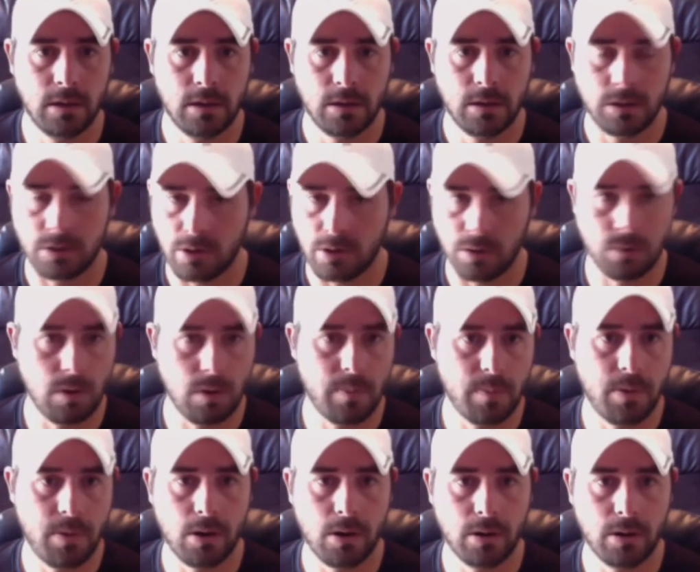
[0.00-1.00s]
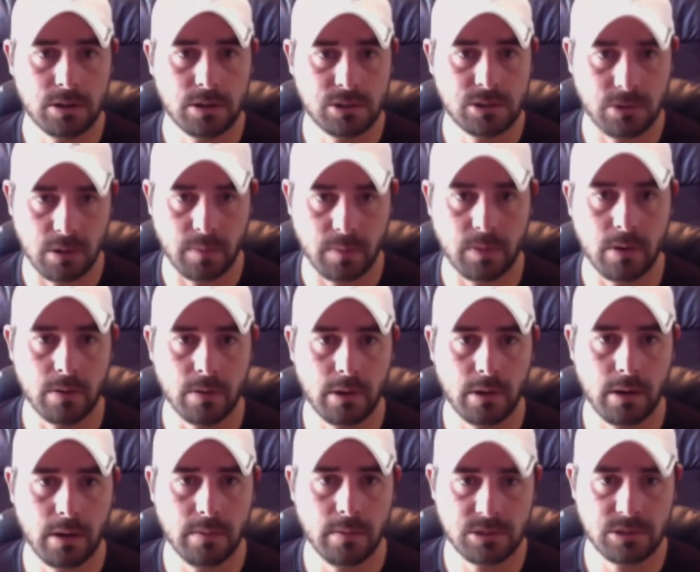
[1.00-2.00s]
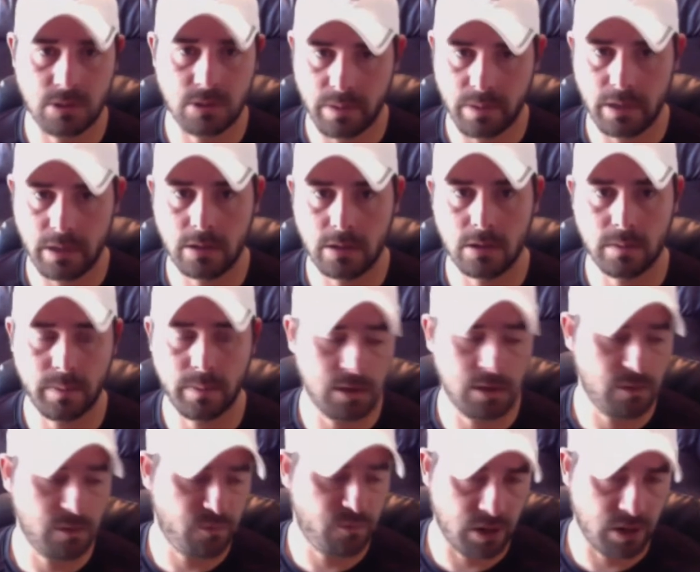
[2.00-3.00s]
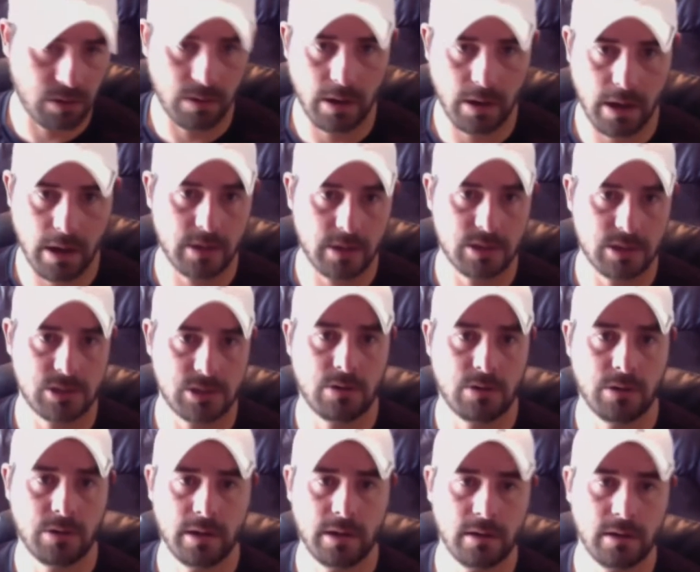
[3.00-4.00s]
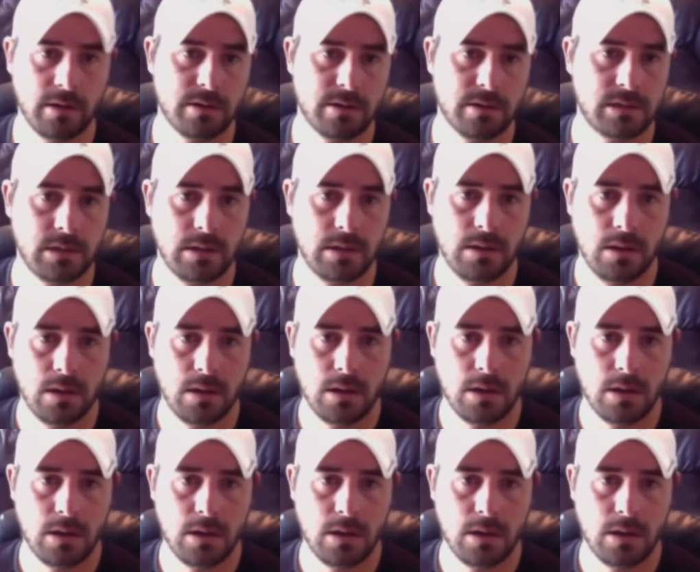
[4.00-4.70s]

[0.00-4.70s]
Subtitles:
Go to a park, start a program, start being independent, figure out how to start an LLC,